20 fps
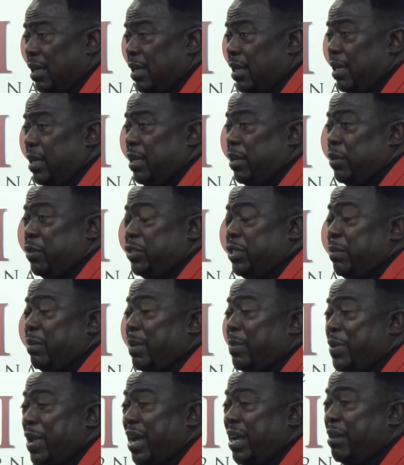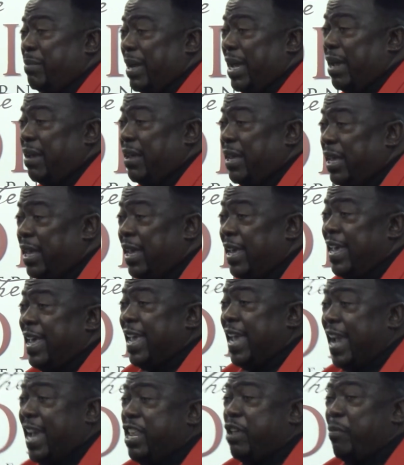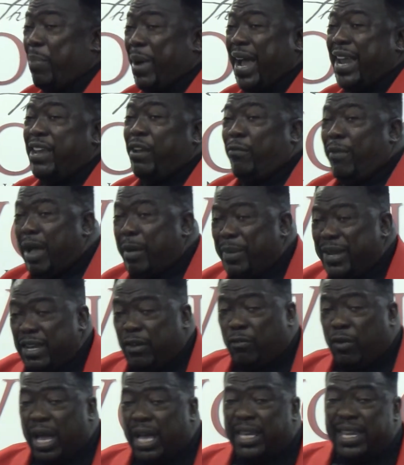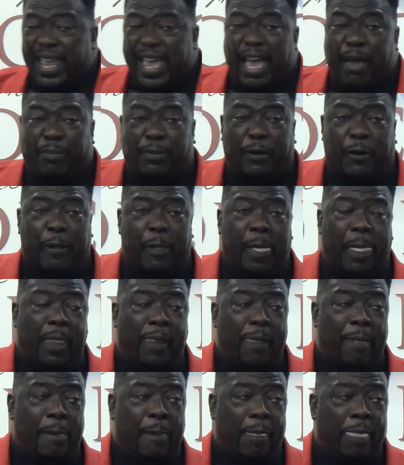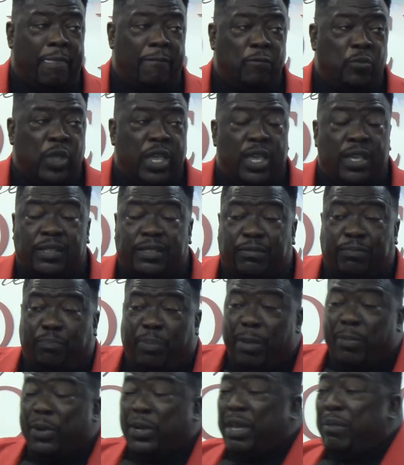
You see what I'm talking about? And you're biting a rotten, rotten apple. People